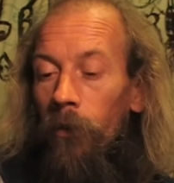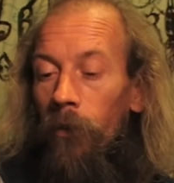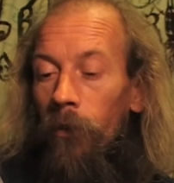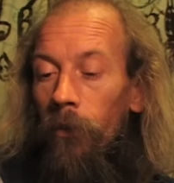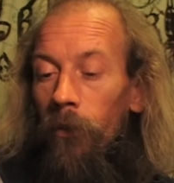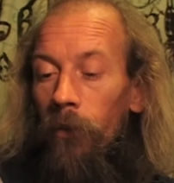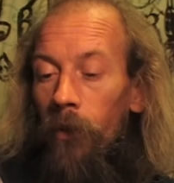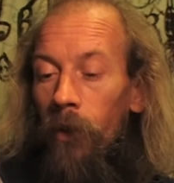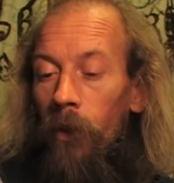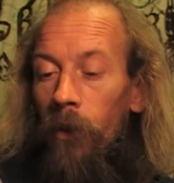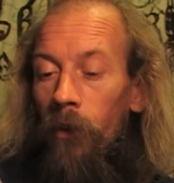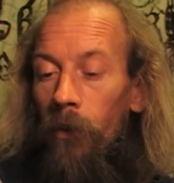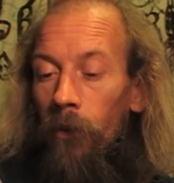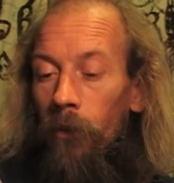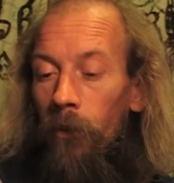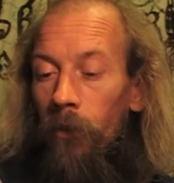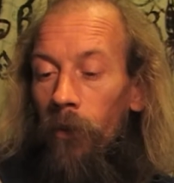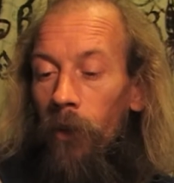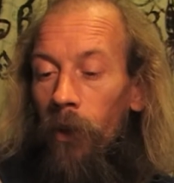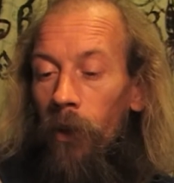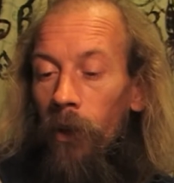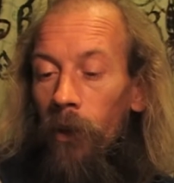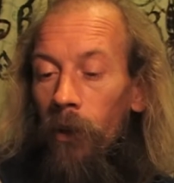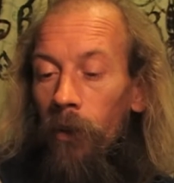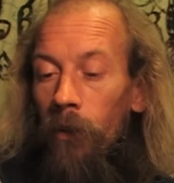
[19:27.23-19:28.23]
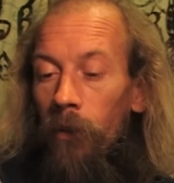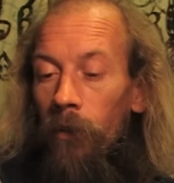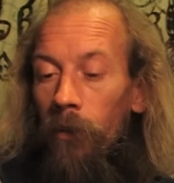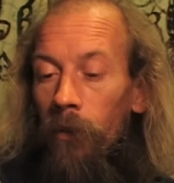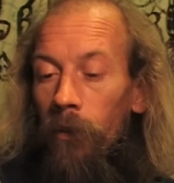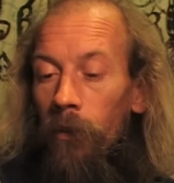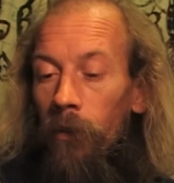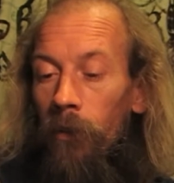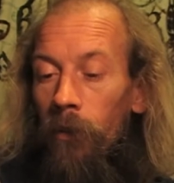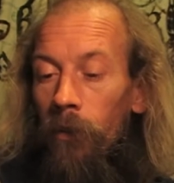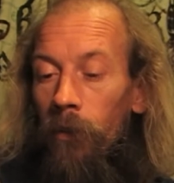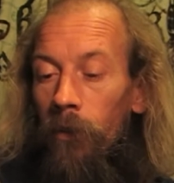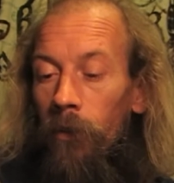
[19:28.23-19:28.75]
seriously,
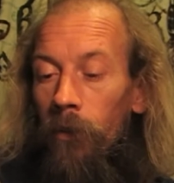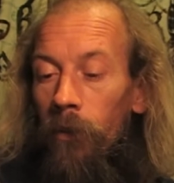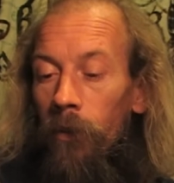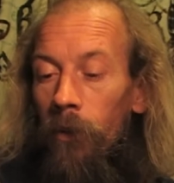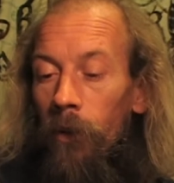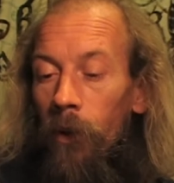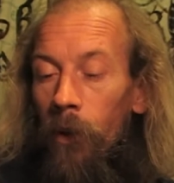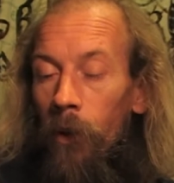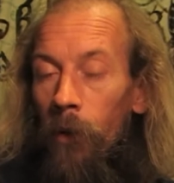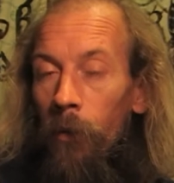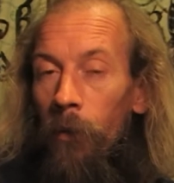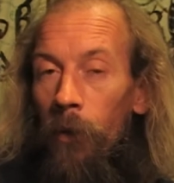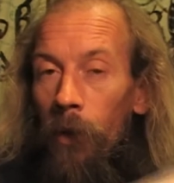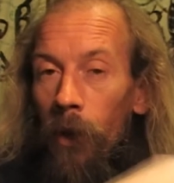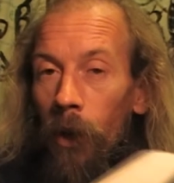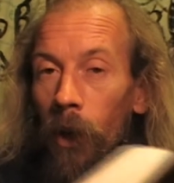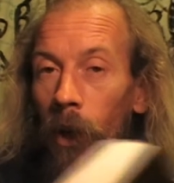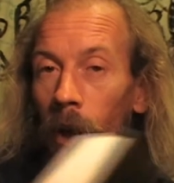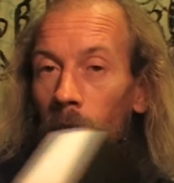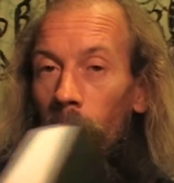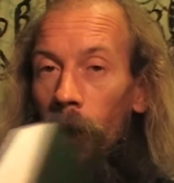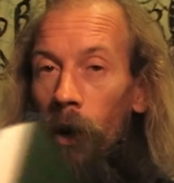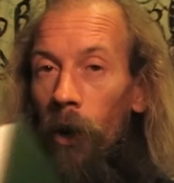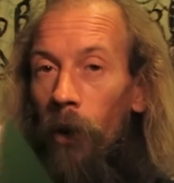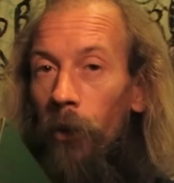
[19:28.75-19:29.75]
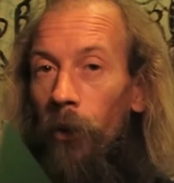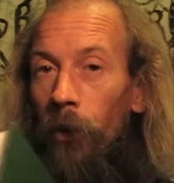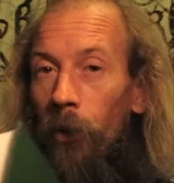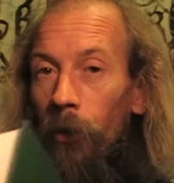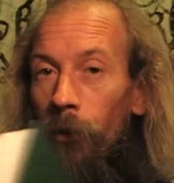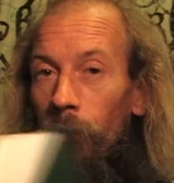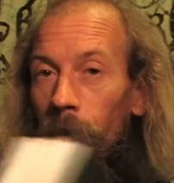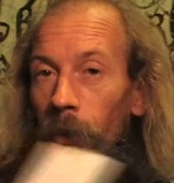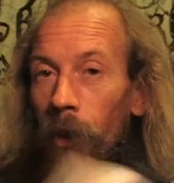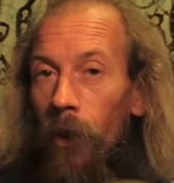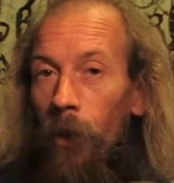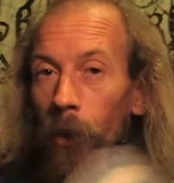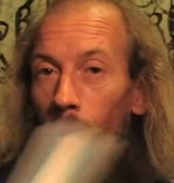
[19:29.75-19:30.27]
I mean, like, I
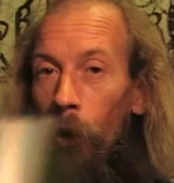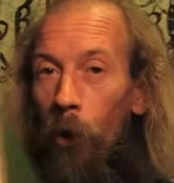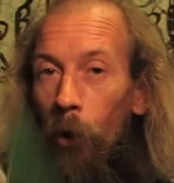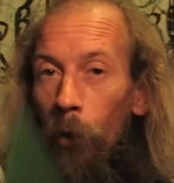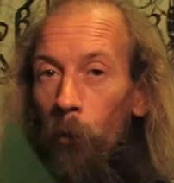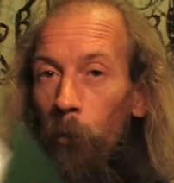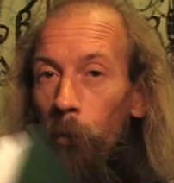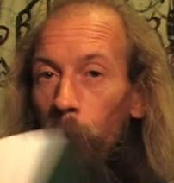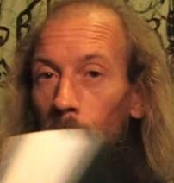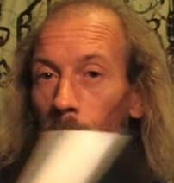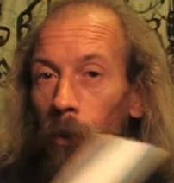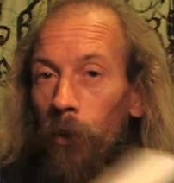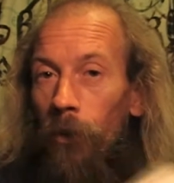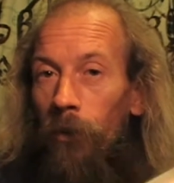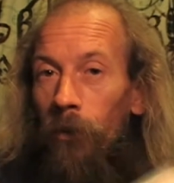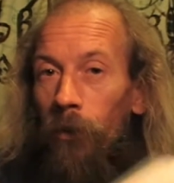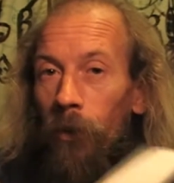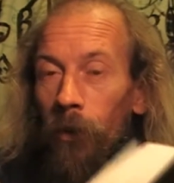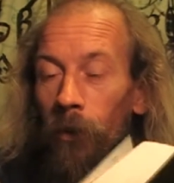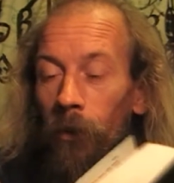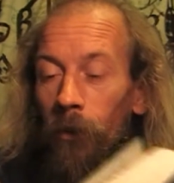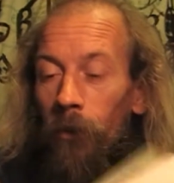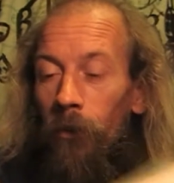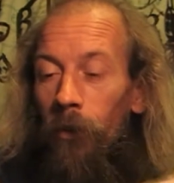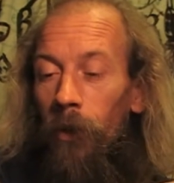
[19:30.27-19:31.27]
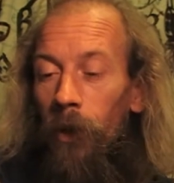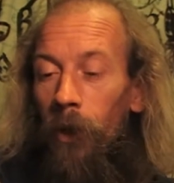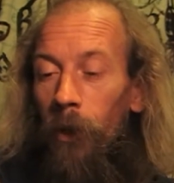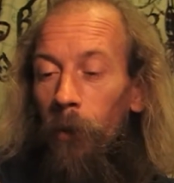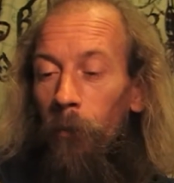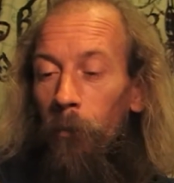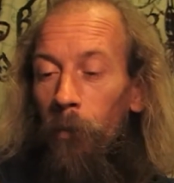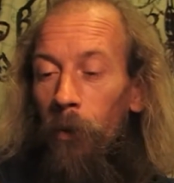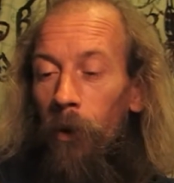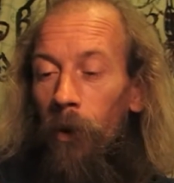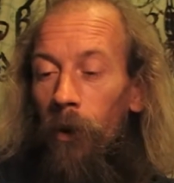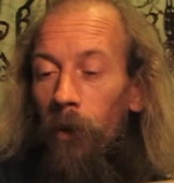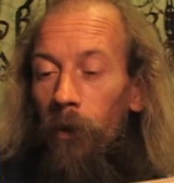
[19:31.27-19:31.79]
don't take the whole book seriously,
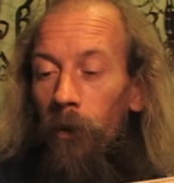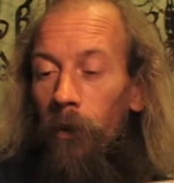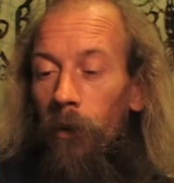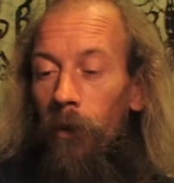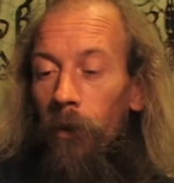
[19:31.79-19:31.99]
but